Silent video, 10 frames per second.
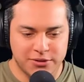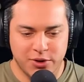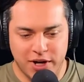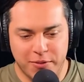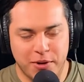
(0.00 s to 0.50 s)
How's
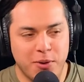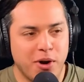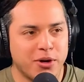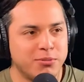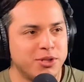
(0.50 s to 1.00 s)
it going, everybody?
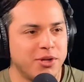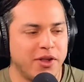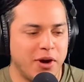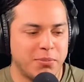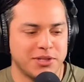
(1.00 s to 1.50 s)
Welcome to
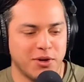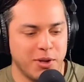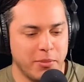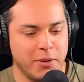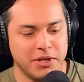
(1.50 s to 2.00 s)
another episode
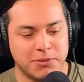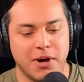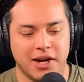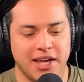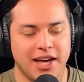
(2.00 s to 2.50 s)
of the Men of Means
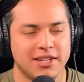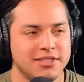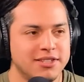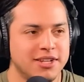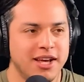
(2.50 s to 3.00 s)

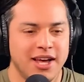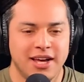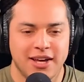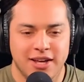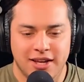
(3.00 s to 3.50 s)
Podcast.
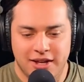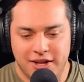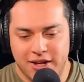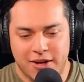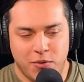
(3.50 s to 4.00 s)
Yo.
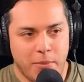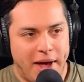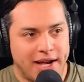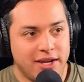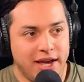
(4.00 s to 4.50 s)
We're
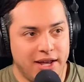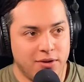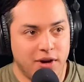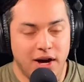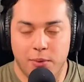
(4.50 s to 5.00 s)
back
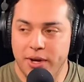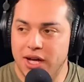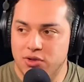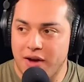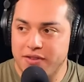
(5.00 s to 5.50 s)
again. Uh, we
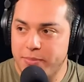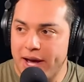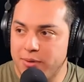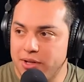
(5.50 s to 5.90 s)
got Travis back